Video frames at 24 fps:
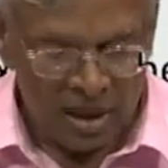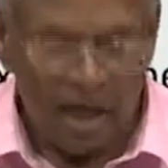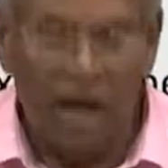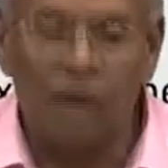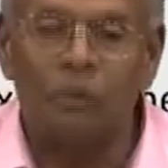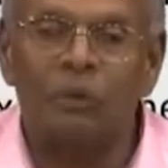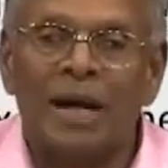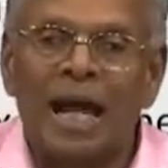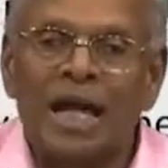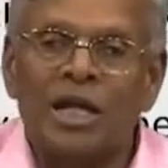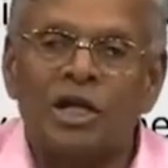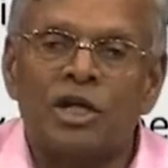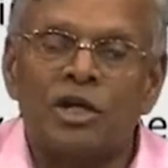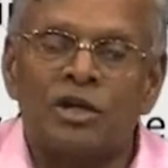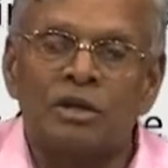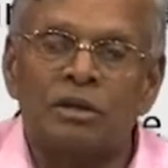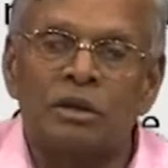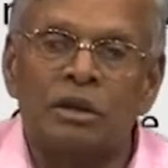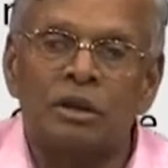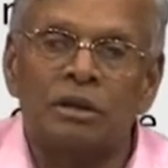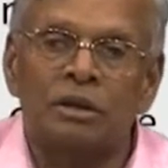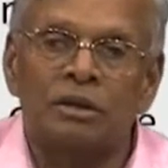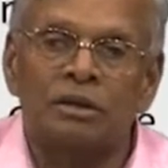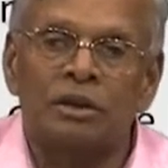I would like
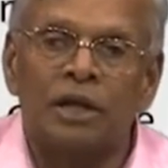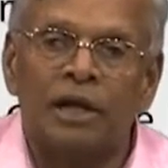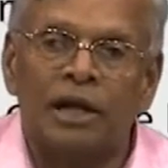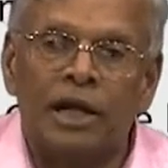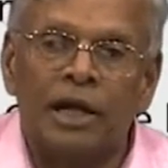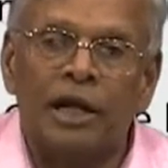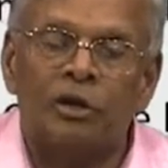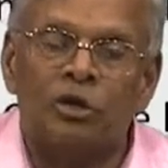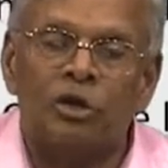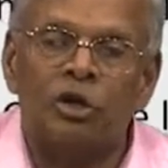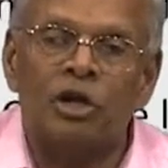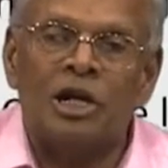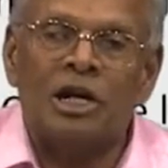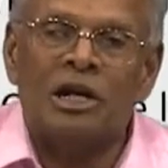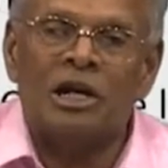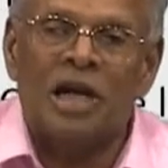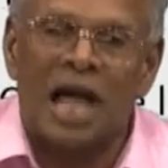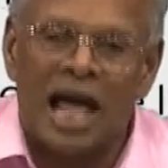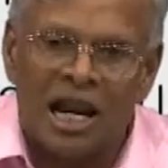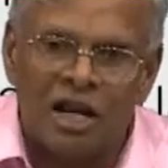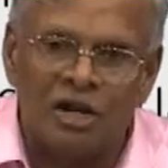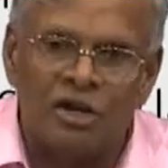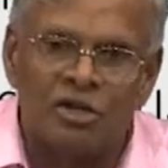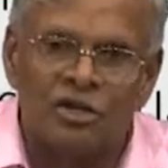the reader to
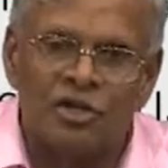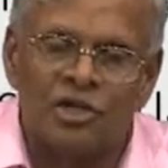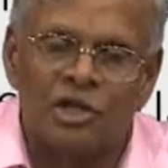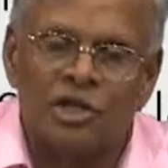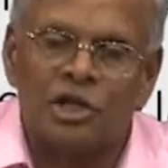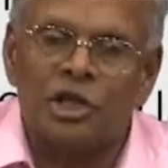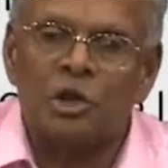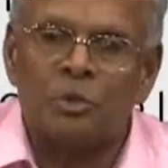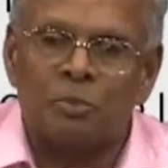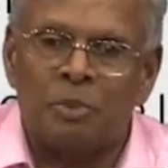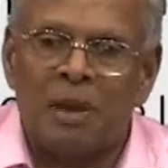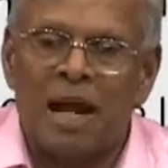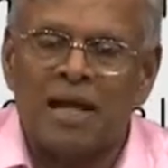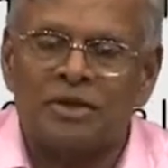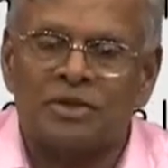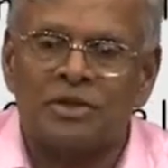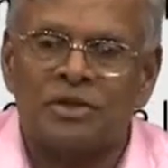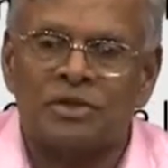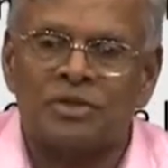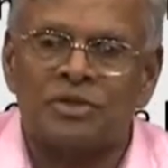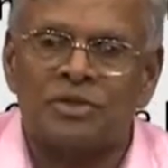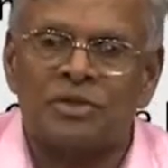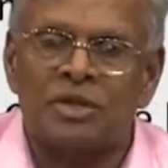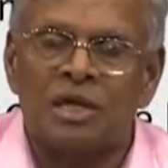indulge in this
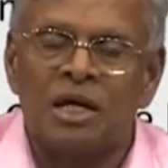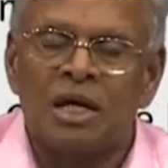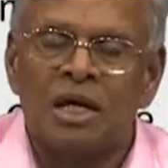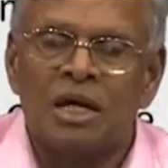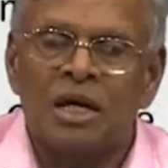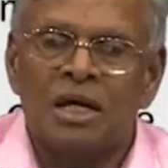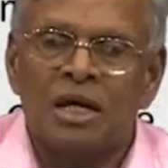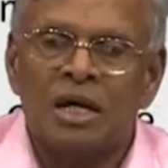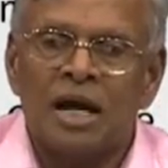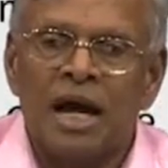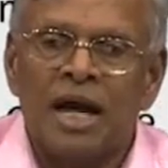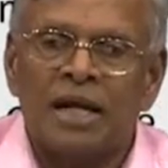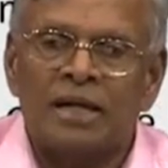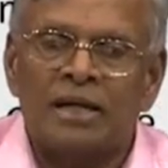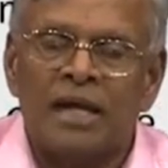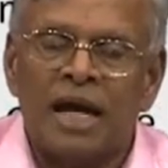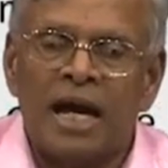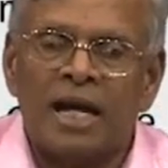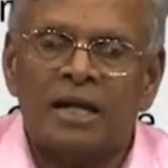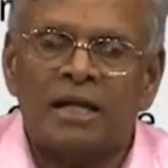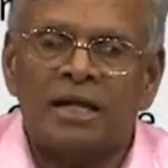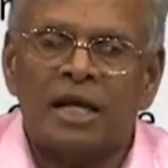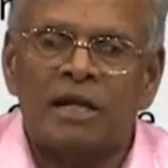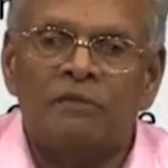process
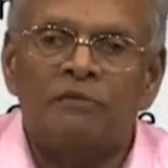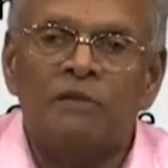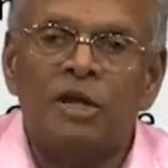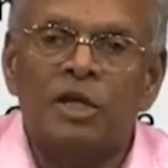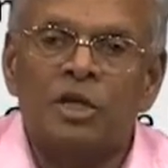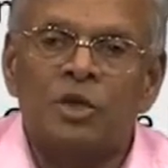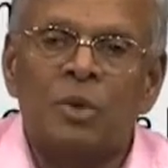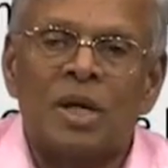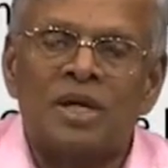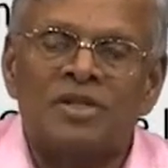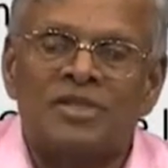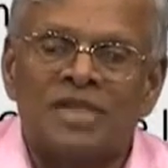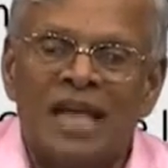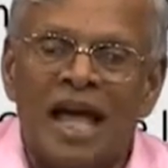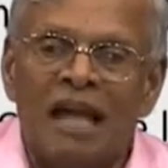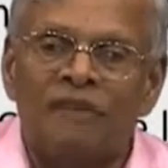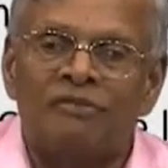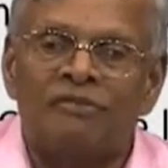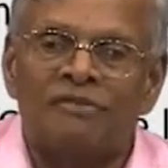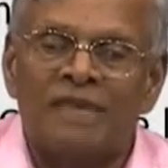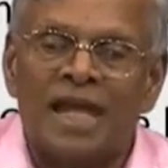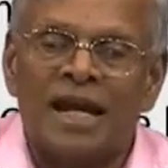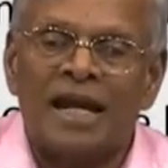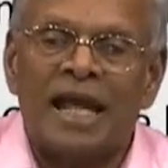and convince
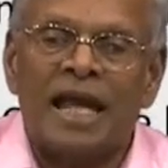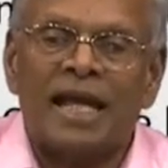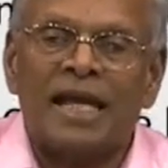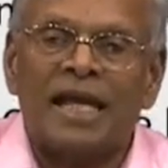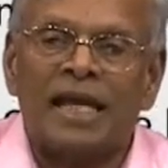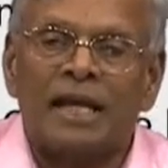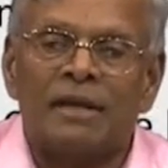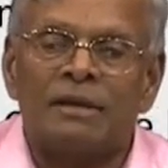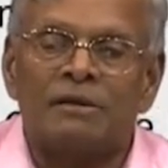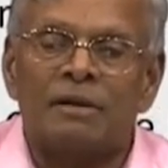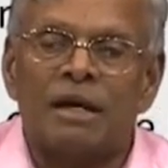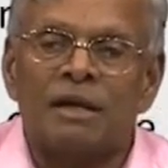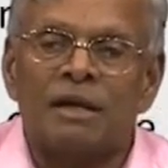oneself that I can